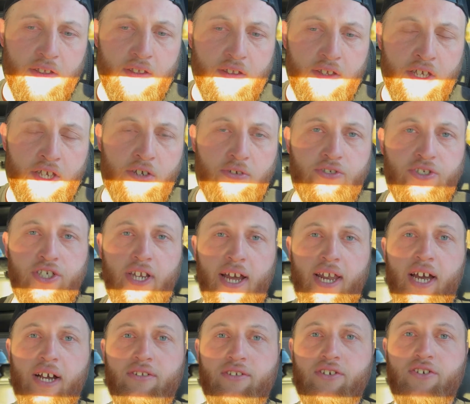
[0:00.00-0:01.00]
huge shout
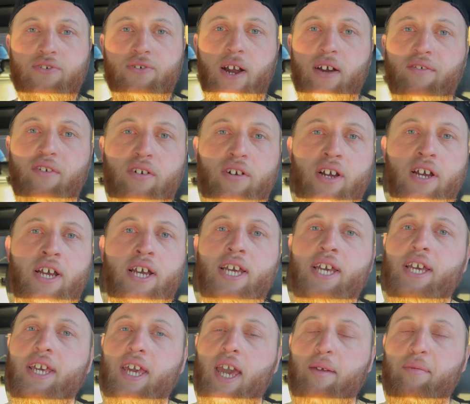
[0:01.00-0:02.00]
out to Trevor.
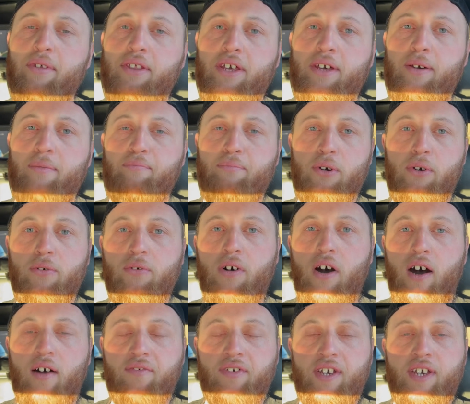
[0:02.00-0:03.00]
Gave me the boot
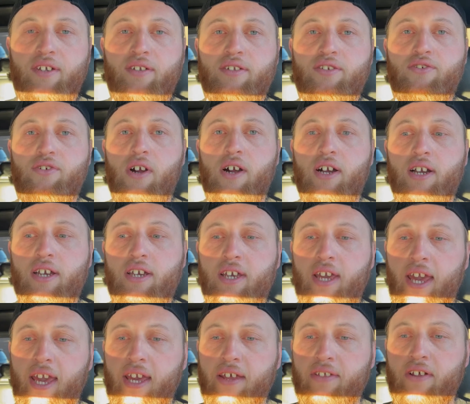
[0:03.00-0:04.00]
off of his truck
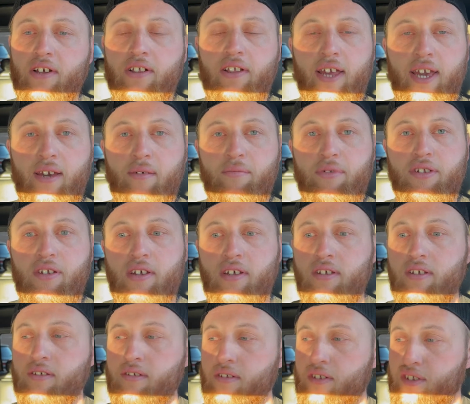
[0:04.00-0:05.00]
and the clamps.
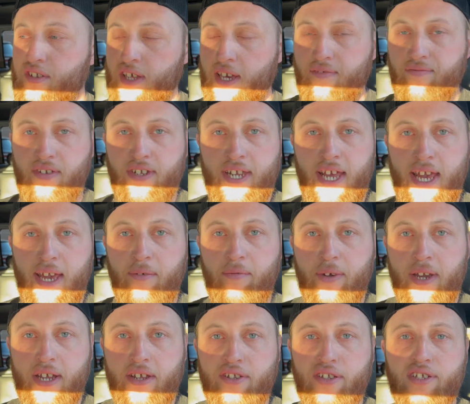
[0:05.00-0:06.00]
Saved the day. We
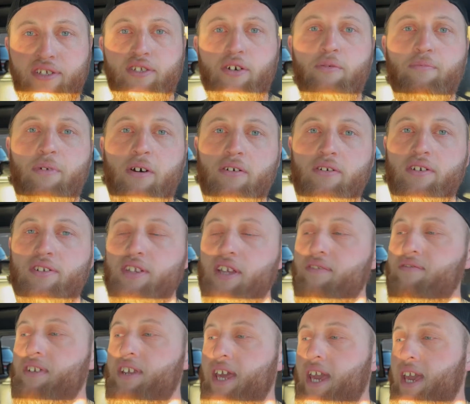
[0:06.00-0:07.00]
got a 6.0 part to save
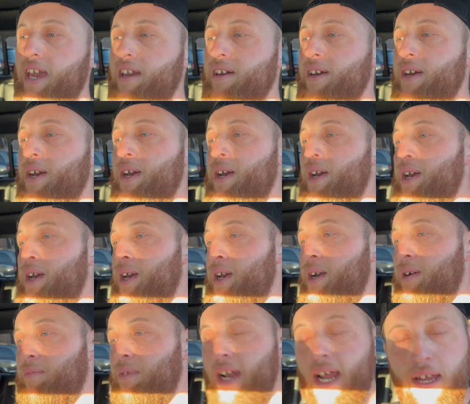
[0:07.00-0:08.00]
the day.
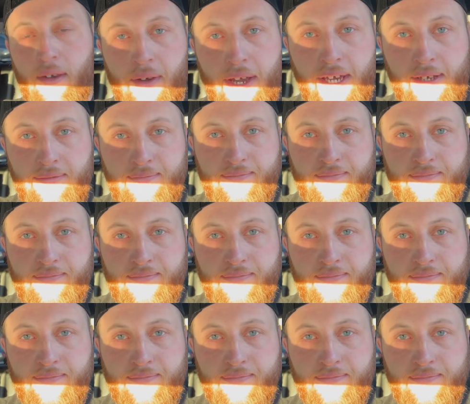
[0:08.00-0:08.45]
But anyway,